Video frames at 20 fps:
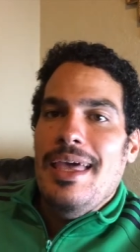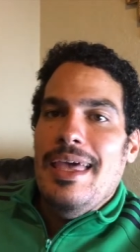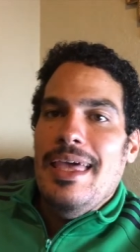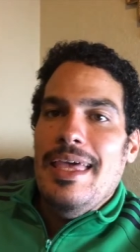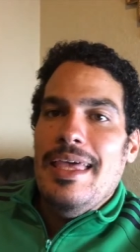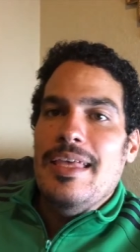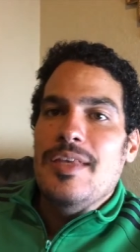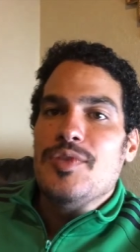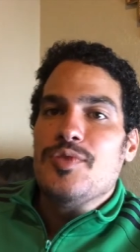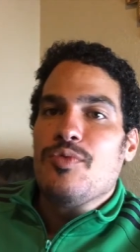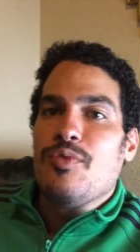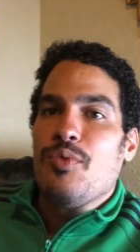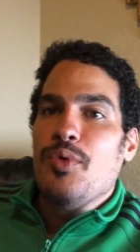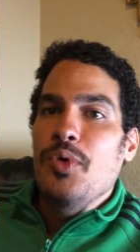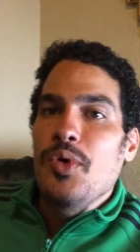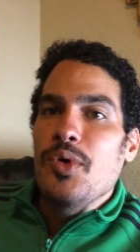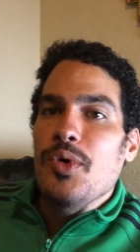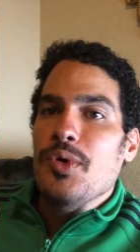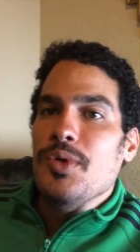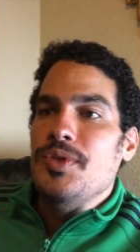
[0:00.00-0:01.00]
is
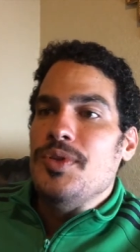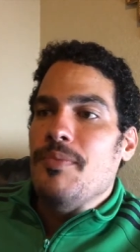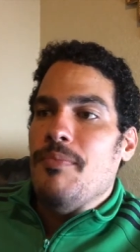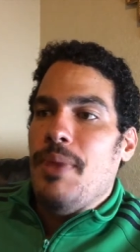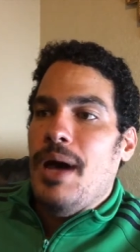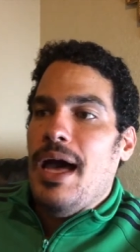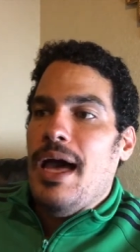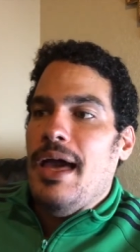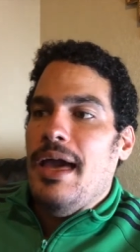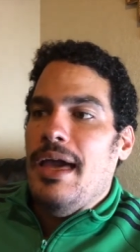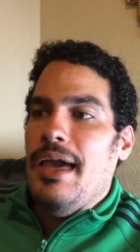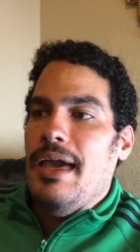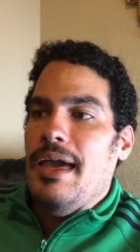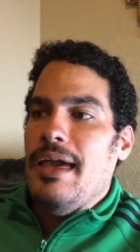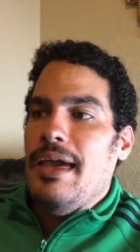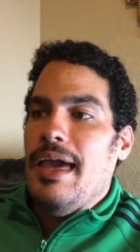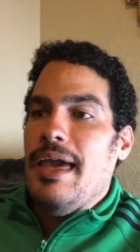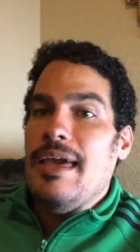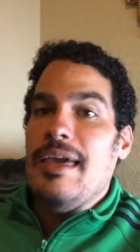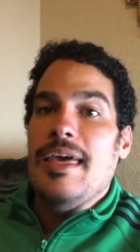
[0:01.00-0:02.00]
ruled by
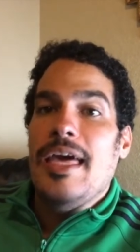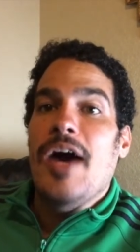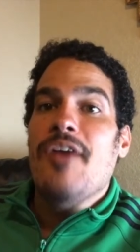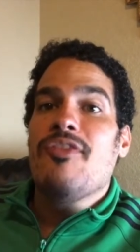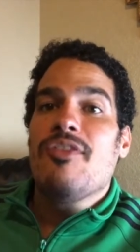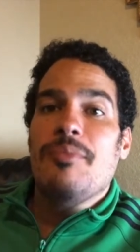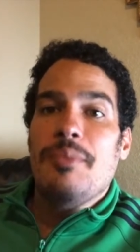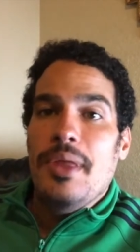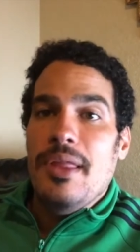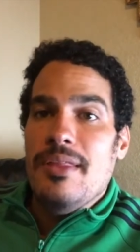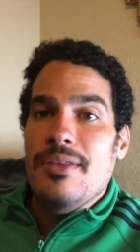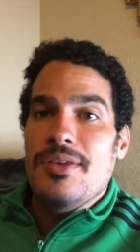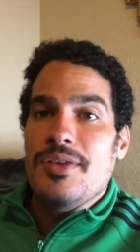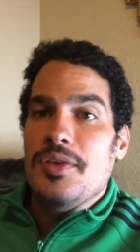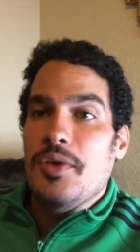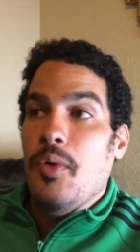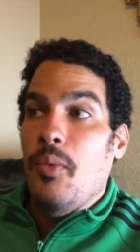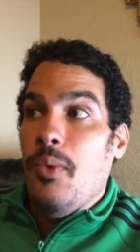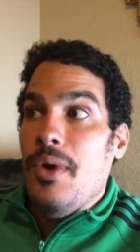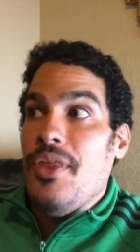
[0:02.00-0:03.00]
a government
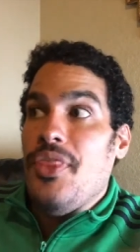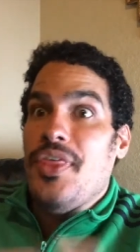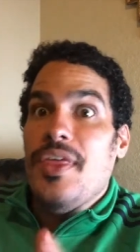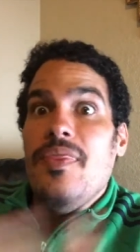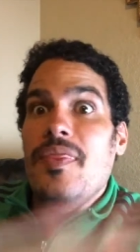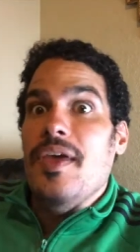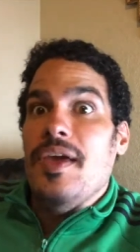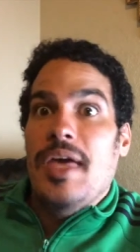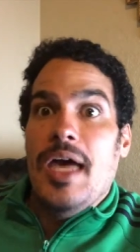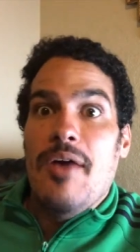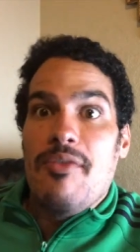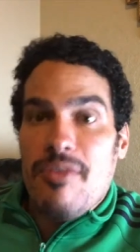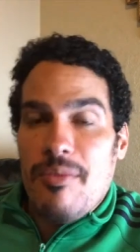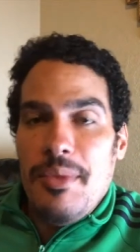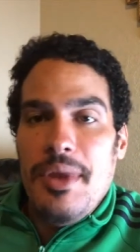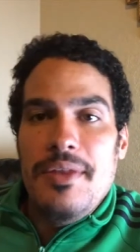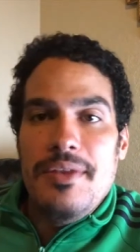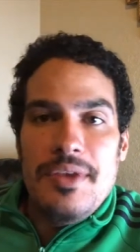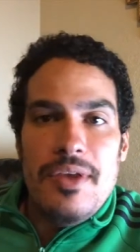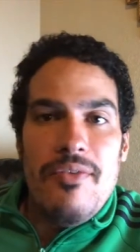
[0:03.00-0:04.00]
within the
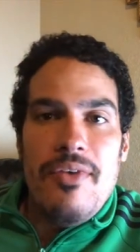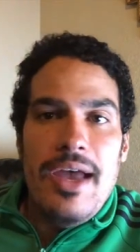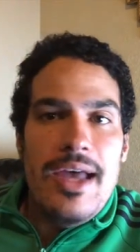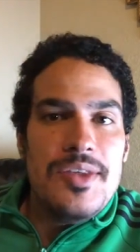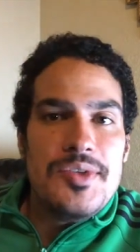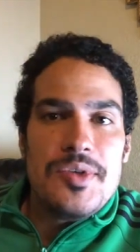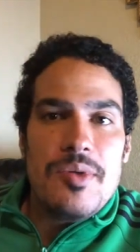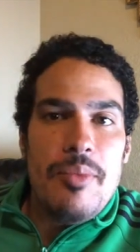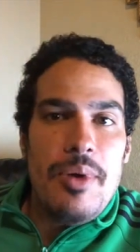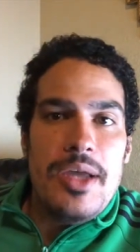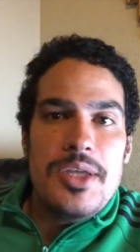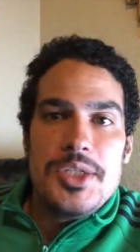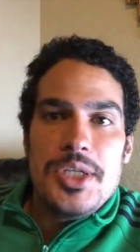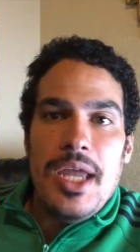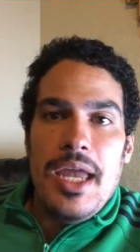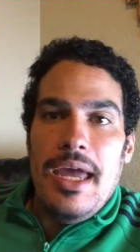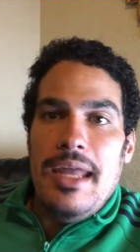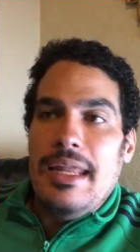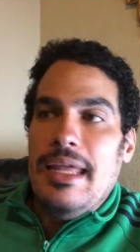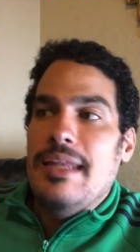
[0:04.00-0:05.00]
government of
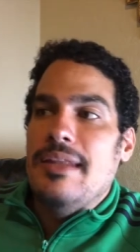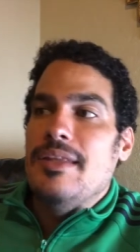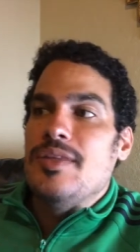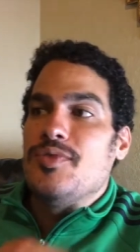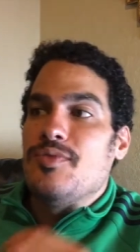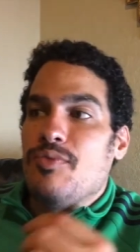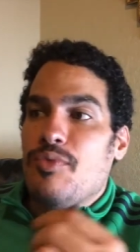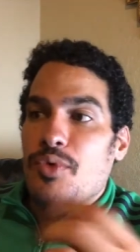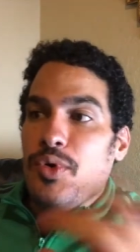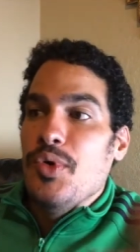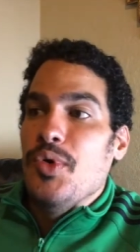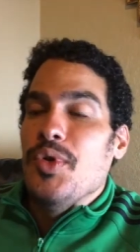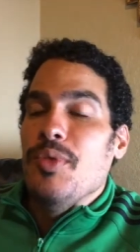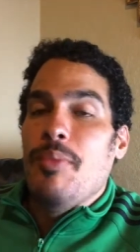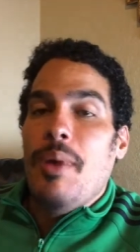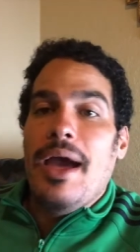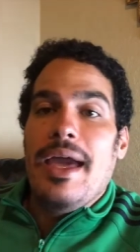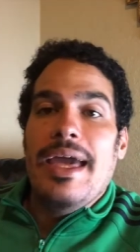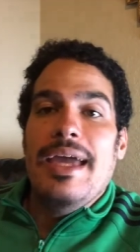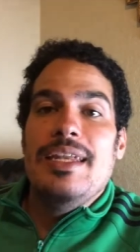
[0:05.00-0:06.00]
Azerbaijan. It is ruled
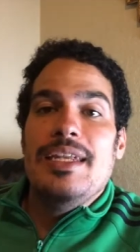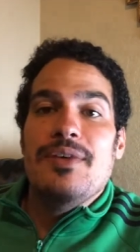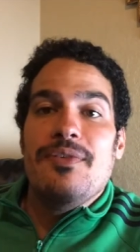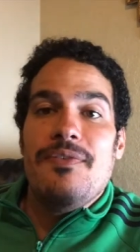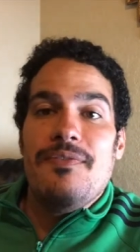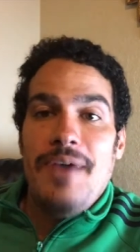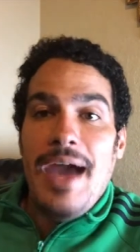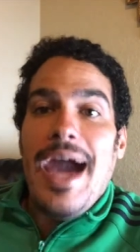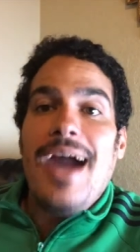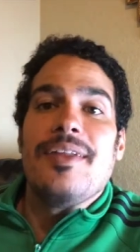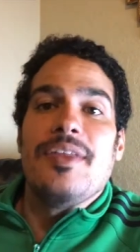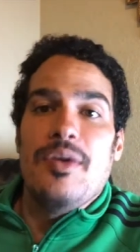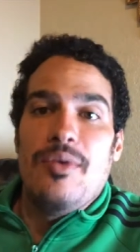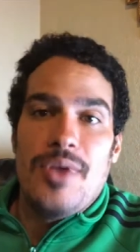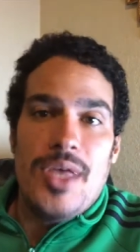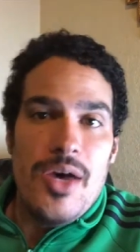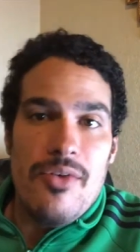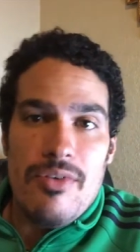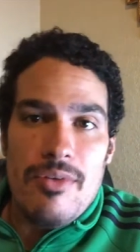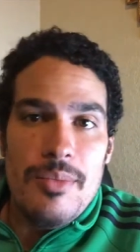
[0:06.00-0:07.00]
by a de facto
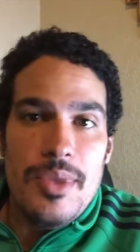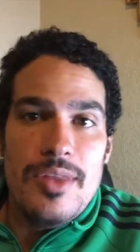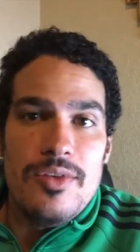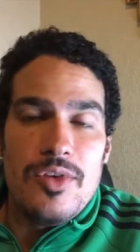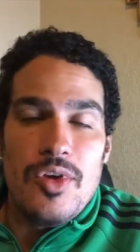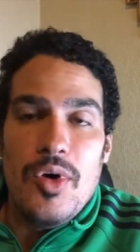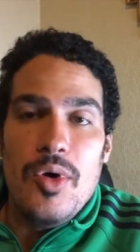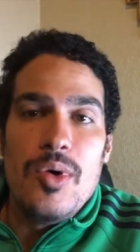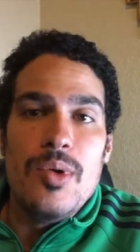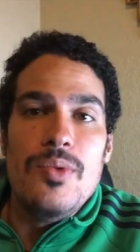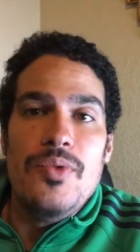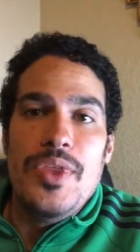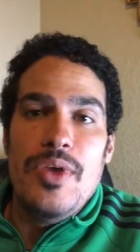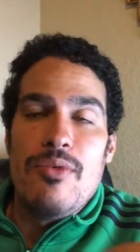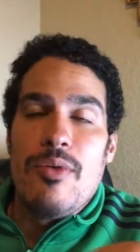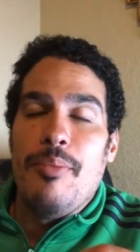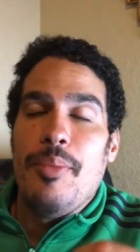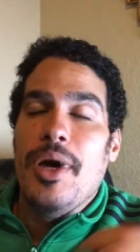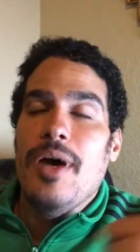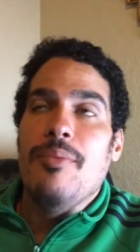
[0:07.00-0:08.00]
government called the
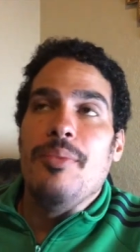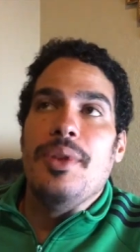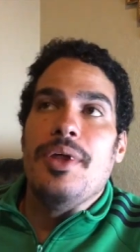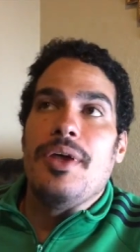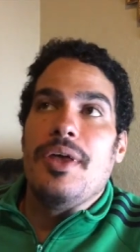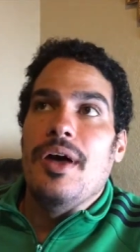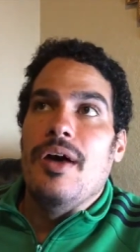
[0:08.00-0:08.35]
Republic